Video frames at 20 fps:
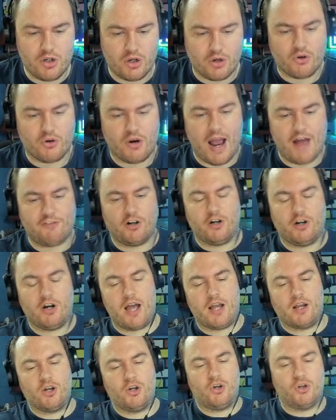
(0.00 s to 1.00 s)
Graveler,
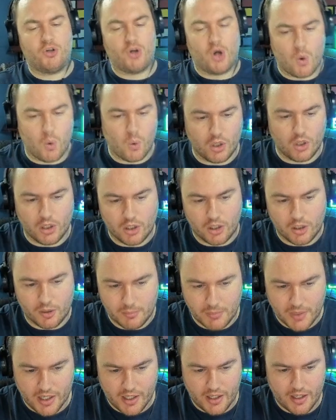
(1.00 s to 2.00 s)
and
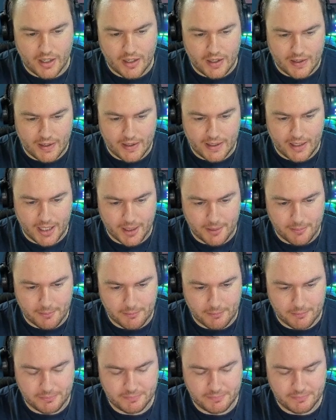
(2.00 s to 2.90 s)
Golem. I